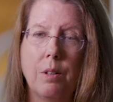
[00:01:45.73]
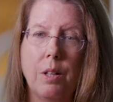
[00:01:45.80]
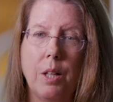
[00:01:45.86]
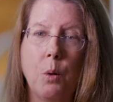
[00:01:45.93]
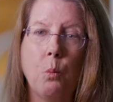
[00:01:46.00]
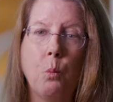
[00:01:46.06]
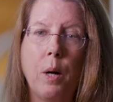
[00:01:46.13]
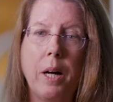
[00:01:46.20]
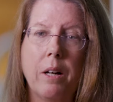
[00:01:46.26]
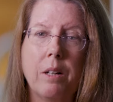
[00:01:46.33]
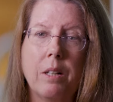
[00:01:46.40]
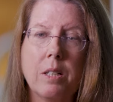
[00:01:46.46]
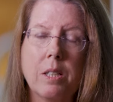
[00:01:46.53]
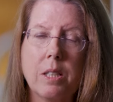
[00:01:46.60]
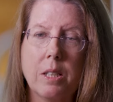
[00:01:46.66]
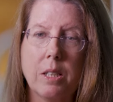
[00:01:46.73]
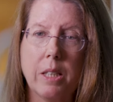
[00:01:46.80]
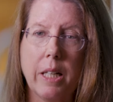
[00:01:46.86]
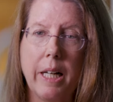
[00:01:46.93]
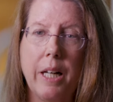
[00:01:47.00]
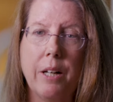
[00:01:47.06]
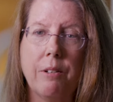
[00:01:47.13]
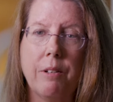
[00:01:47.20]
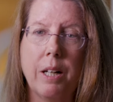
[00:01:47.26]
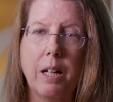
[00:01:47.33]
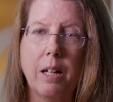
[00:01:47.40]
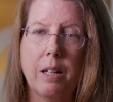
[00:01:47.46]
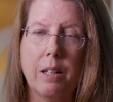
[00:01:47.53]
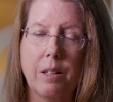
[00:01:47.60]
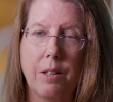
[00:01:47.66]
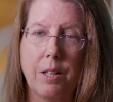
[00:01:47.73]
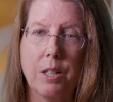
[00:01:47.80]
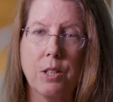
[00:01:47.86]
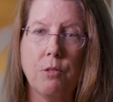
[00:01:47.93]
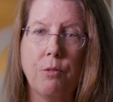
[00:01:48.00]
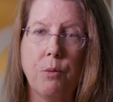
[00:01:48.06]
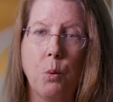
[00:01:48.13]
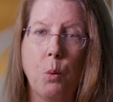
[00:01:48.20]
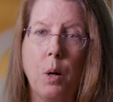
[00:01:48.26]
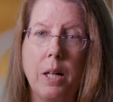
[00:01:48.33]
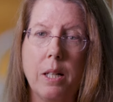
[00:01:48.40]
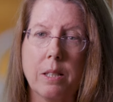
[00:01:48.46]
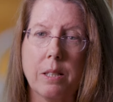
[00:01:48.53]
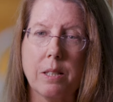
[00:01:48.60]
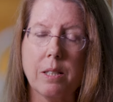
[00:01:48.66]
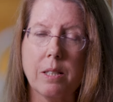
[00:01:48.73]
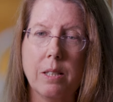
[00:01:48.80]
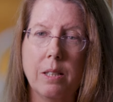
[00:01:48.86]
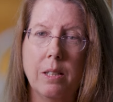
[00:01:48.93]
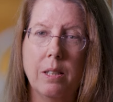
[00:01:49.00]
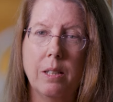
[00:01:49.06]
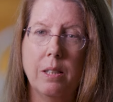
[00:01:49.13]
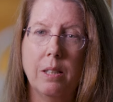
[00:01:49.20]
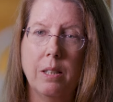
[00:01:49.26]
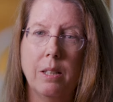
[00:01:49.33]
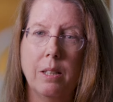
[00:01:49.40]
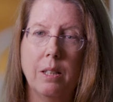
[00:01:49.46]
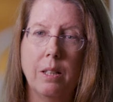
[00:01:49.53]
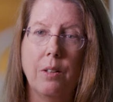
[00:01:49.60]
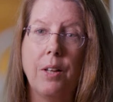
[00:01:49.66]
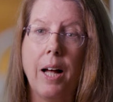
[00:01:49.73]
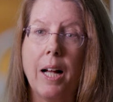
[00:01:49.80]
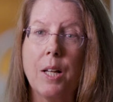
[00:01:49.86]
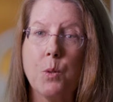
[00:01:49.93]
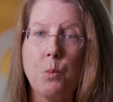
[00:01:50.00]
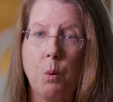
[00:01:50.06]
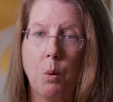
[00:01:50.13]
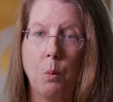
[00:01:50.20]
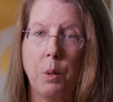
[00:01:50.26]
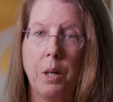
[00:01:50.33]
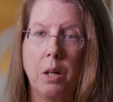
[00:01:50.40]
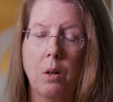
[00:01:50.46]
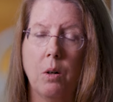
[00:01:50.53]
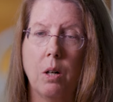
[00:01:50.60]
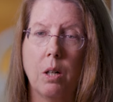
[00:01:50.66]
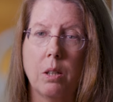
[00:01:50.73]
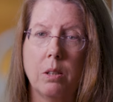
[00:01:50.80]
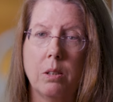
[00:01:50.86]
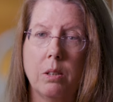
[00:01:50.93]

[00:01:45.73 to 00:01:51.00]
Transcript: The awareness that's hearing this voice, that's what we are.